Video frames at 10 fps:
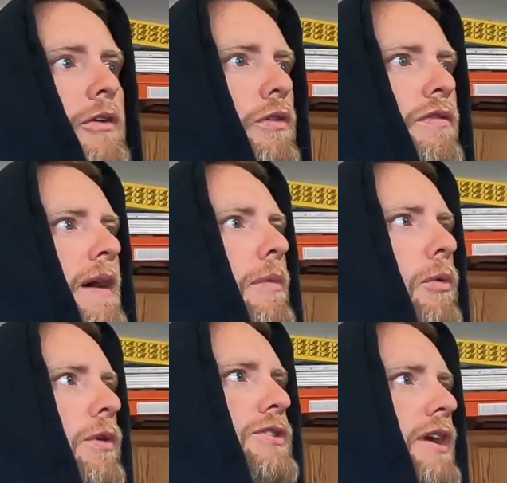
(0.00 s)
November
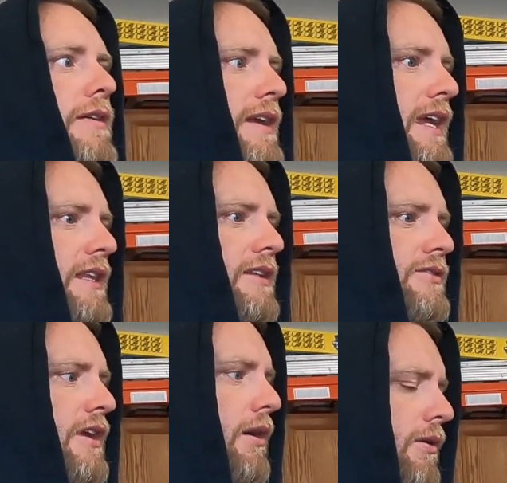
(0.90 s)
we're starting to get the
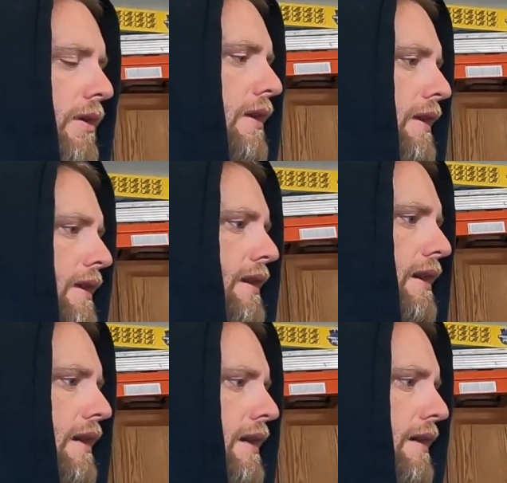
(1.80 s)
snow.
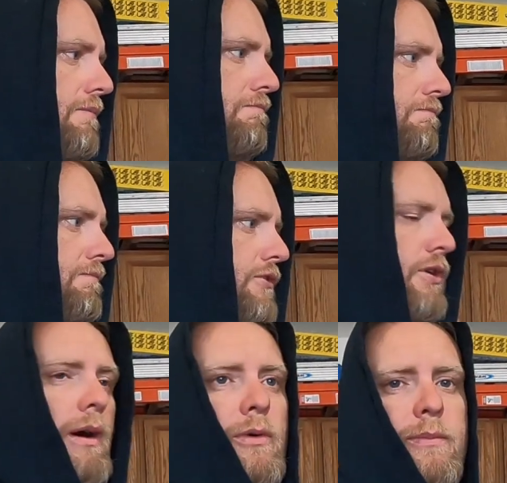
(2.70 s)
So
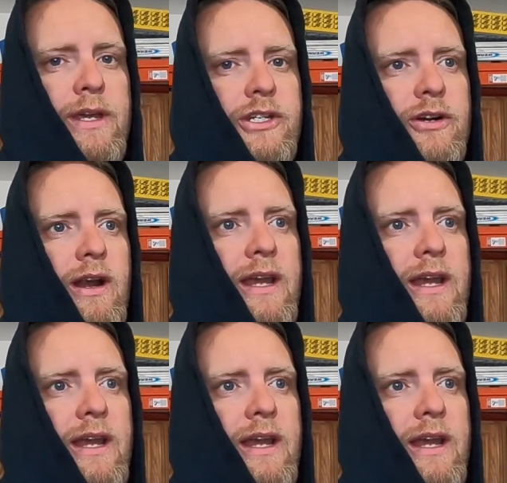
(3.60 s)
I want to make sure I